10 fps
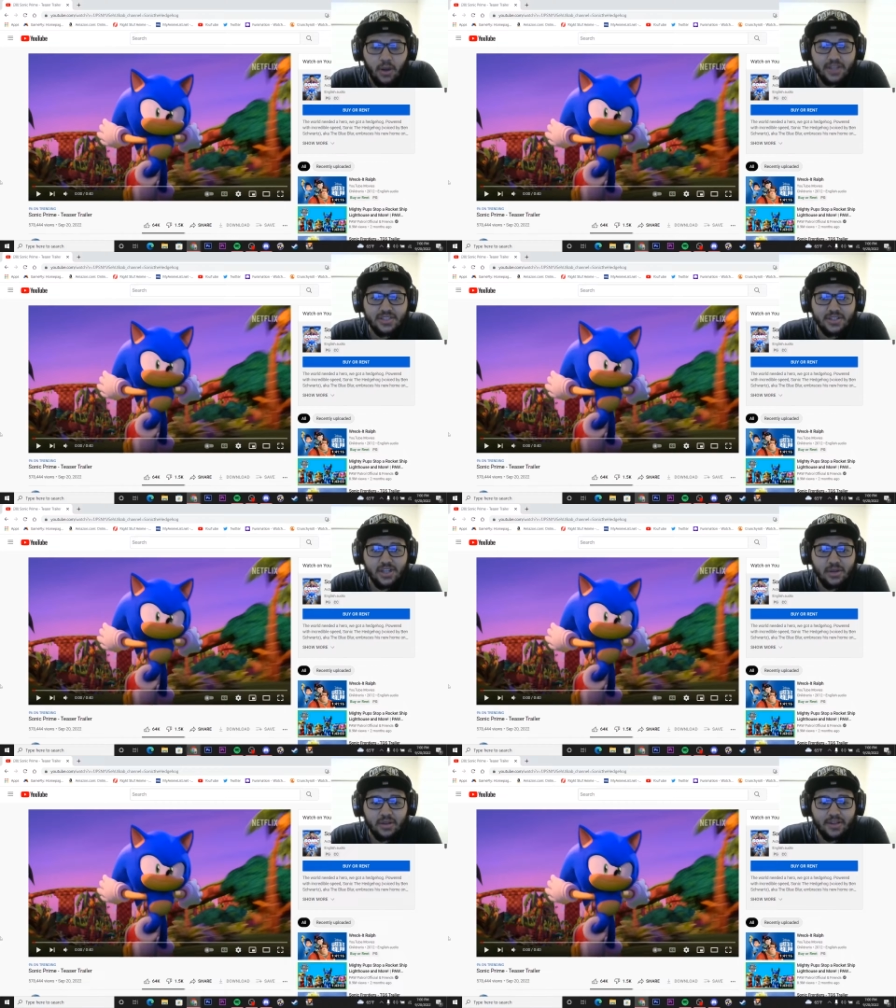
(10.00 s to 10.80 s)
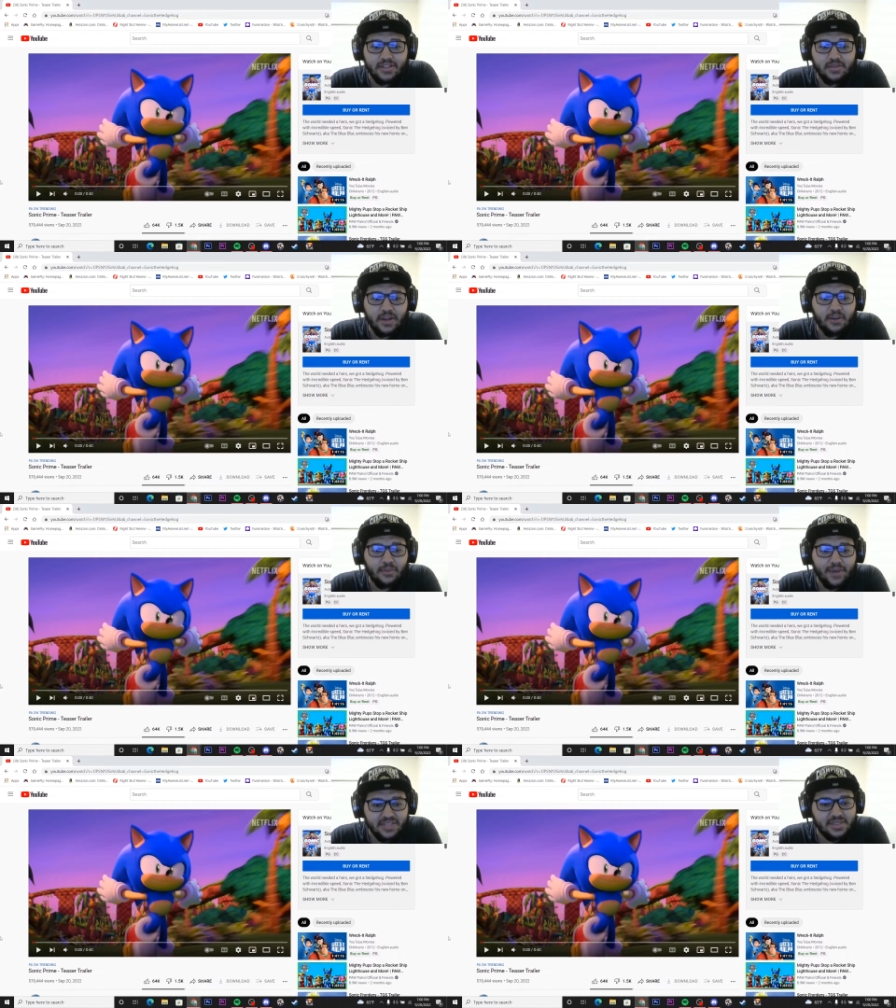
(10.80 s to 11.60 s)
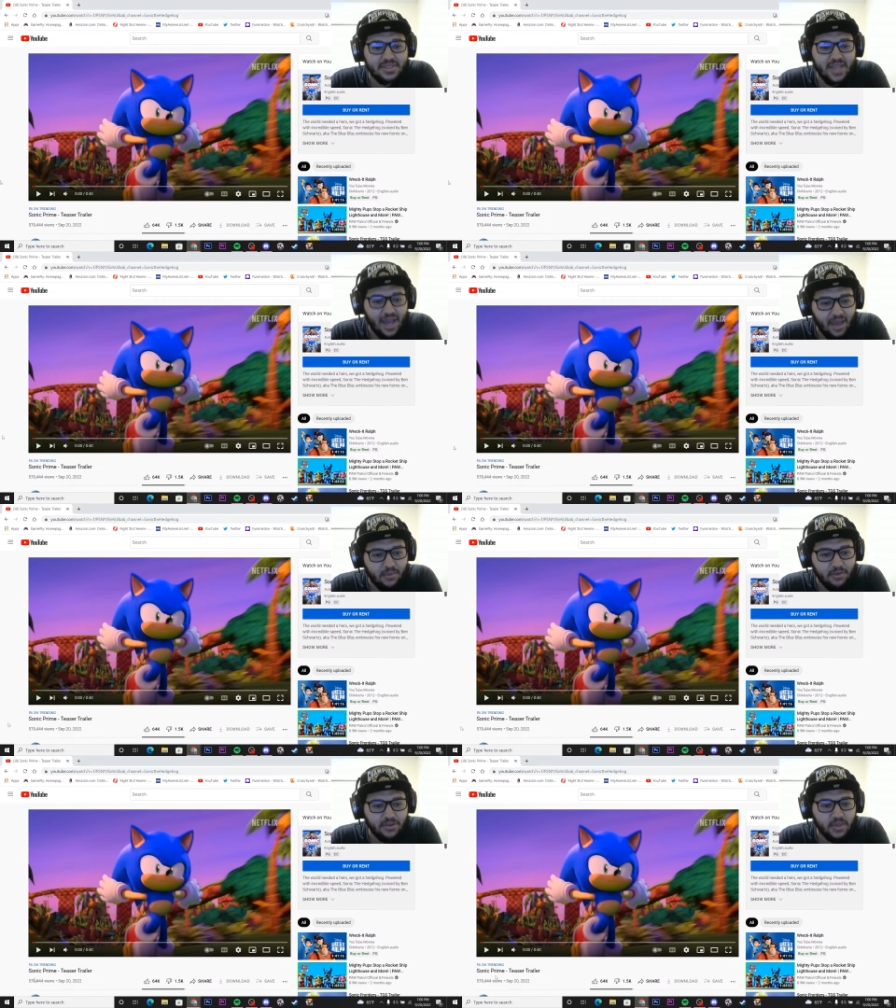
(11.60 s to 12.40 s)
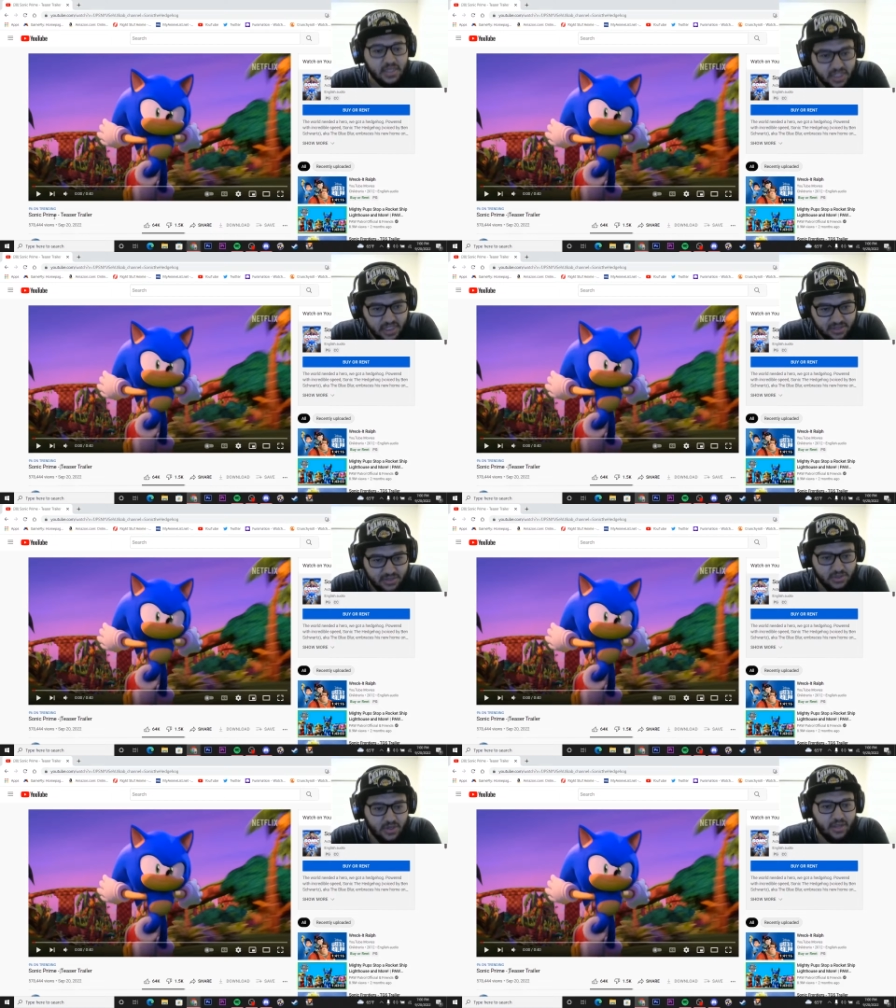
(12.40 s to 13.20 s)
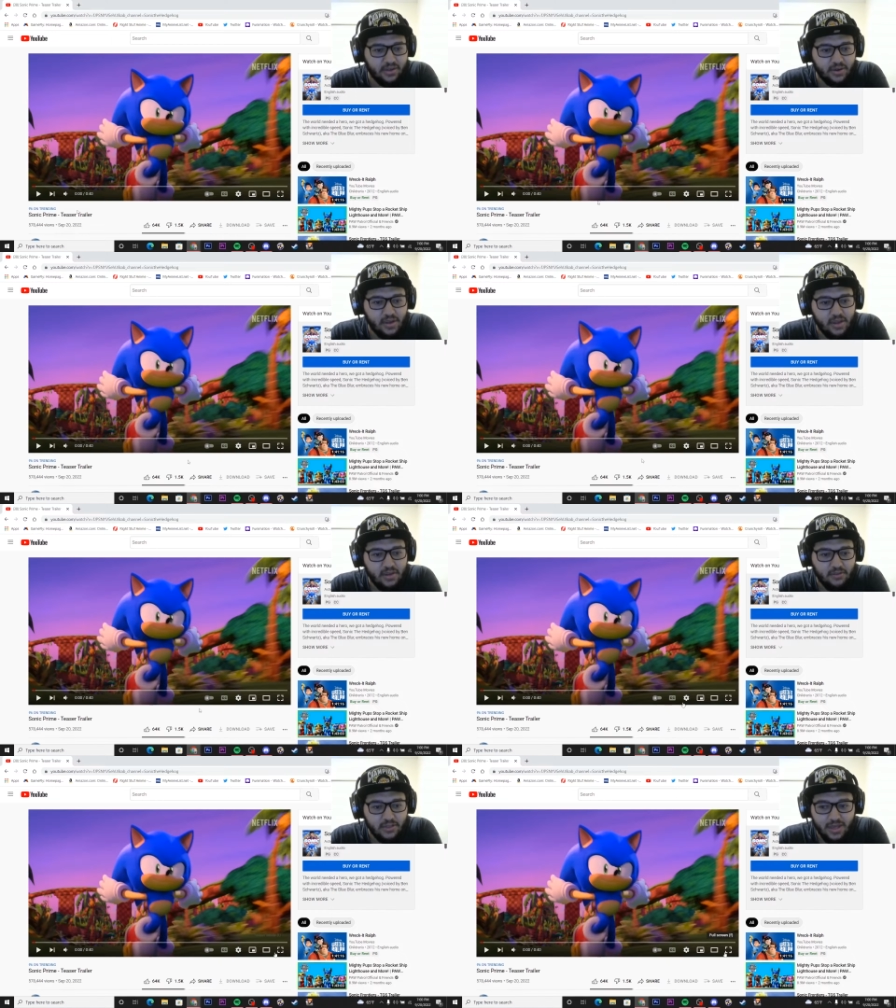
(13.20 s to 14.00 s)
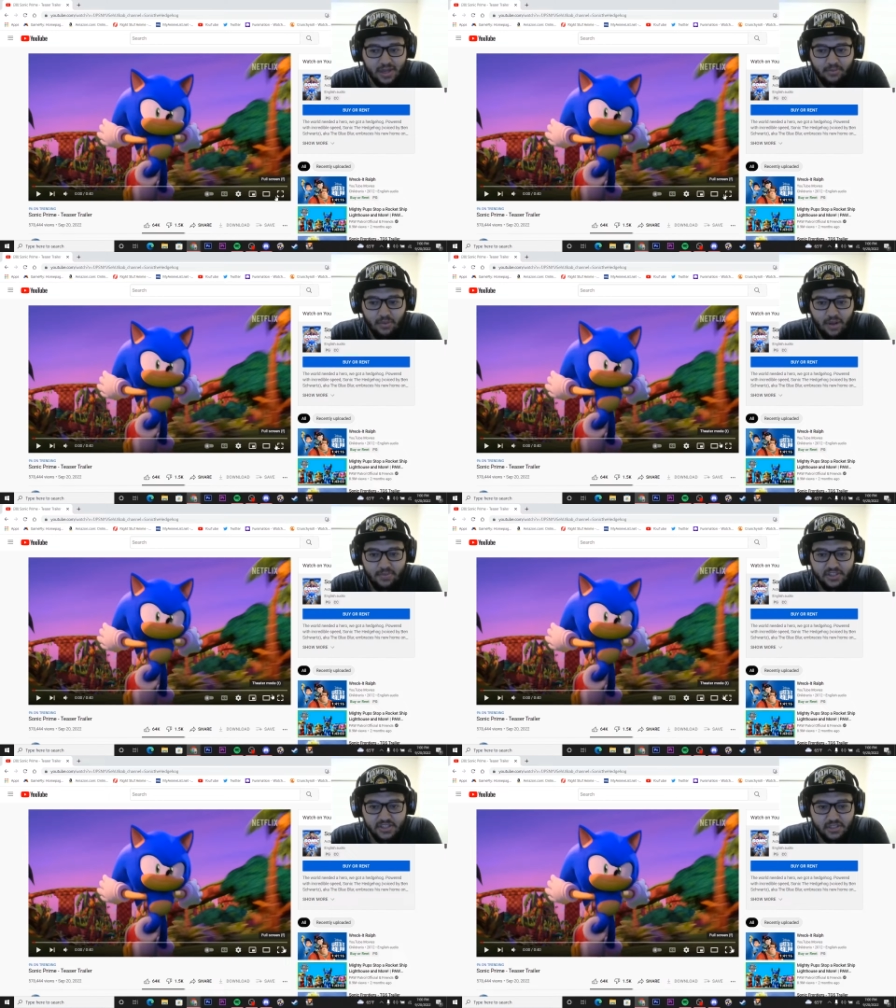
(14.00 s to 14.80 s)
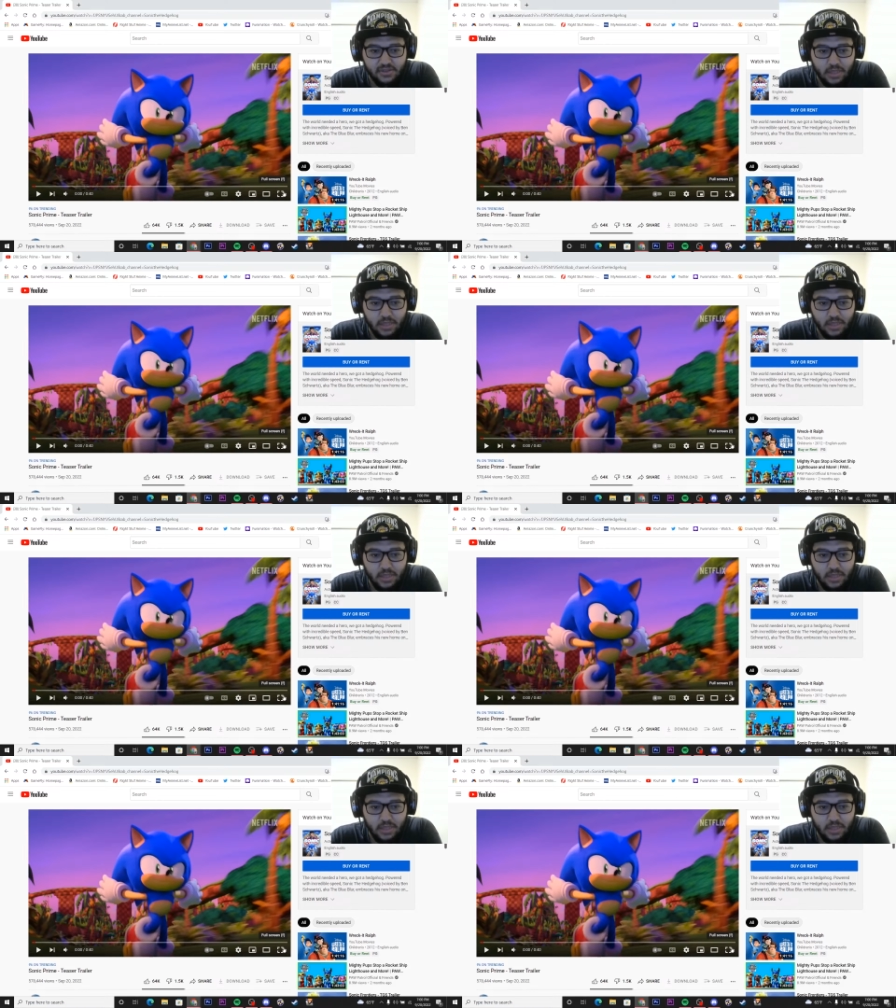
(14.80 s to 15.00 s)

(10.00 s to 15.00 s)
What's good, y'all? Welcome back to Brandon Reacts. This time we were doing the teaser trailer for Sonic Prime that's just